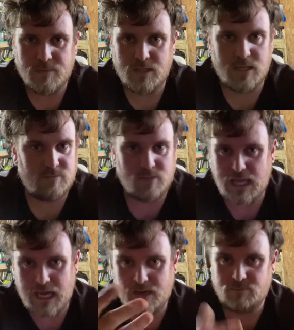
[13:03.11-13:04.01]

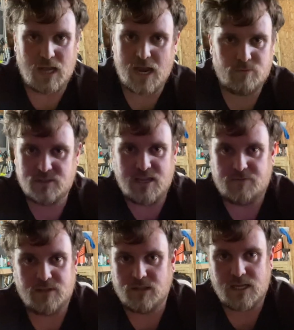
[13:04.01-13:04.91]
and I would
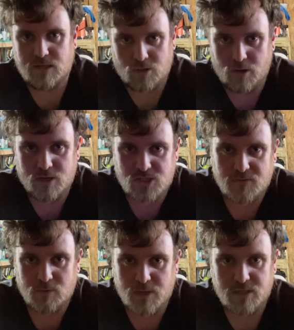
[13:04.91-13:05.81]
definitely encourage
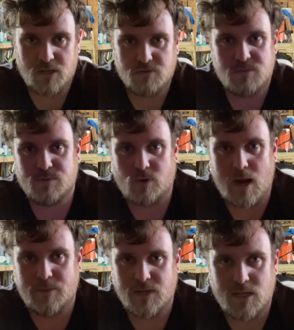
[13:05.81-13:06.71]
everyone to go
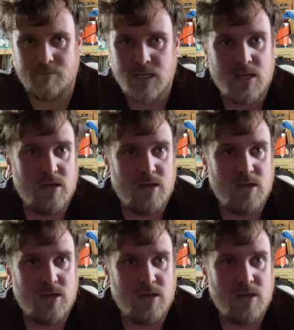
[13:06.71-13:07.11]
subscribe to him,